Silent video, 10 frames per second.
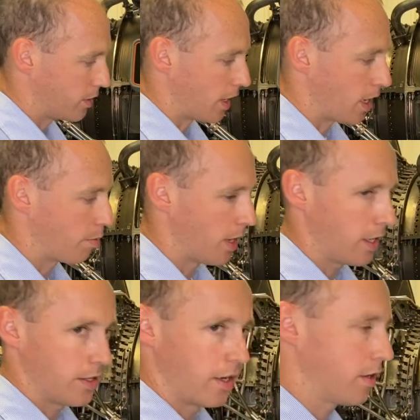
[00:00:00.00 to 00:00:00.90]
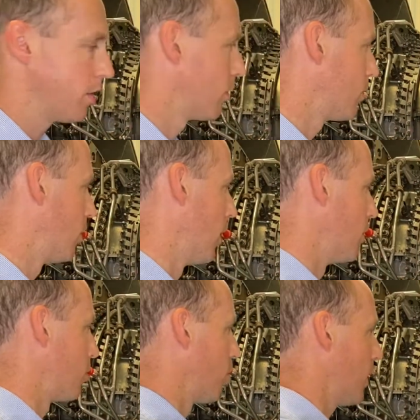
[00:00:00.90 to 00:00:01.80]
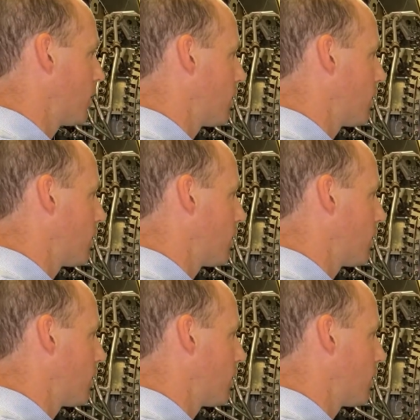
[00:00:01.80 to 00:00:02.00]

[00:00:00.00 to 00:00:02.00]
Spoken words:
the iPad there, so I just press